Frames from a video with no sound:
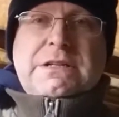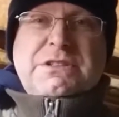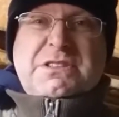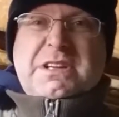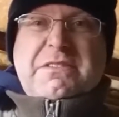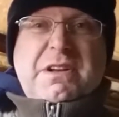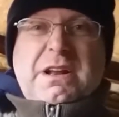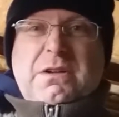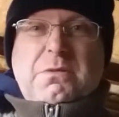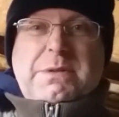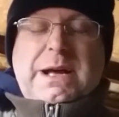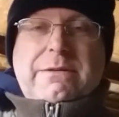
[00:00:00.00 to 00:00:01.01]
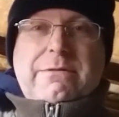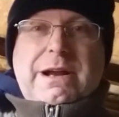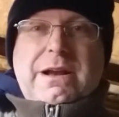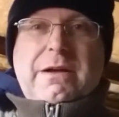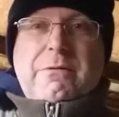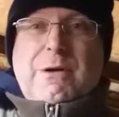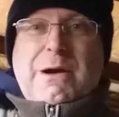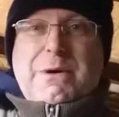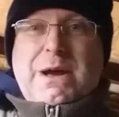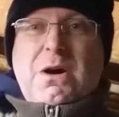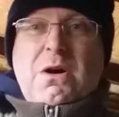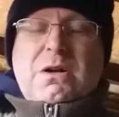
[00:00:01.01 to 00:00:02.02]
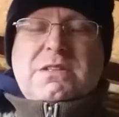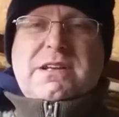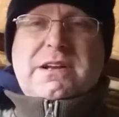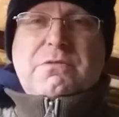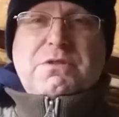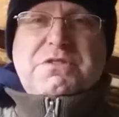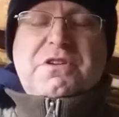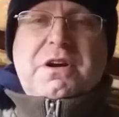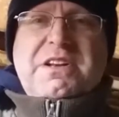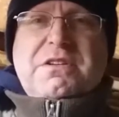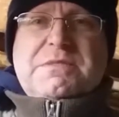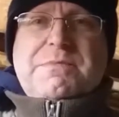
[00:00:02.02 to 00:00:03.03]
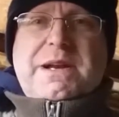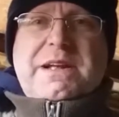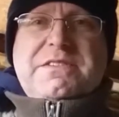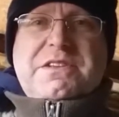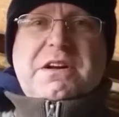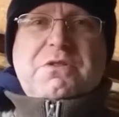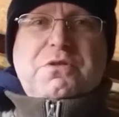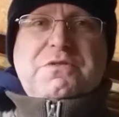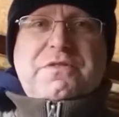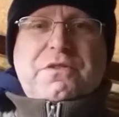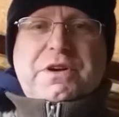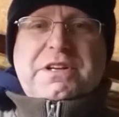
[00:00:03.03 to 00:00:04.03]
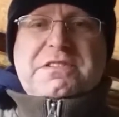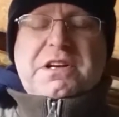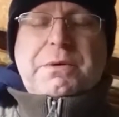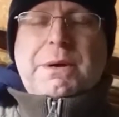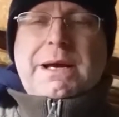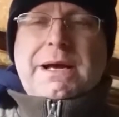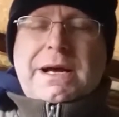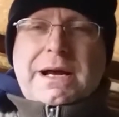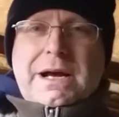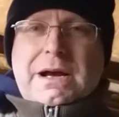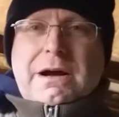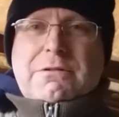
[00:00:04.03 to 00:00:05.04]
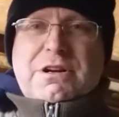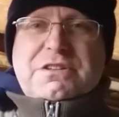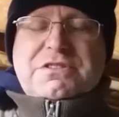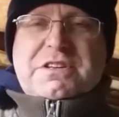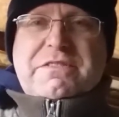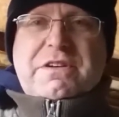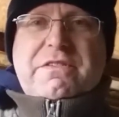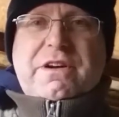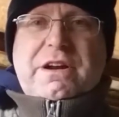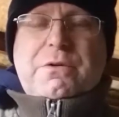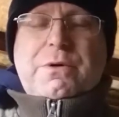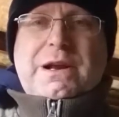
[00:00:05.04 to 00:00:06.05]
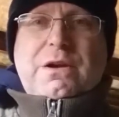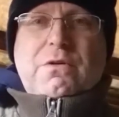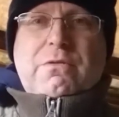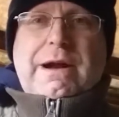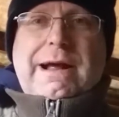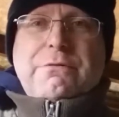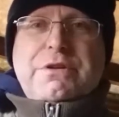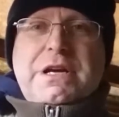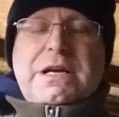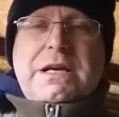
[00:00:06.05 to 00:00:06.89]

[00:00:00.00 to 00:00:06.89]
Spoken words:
just to give you a little update really on where we are. I said I would try and do as many as I could for you, so I'm going to just give you a very quick look round.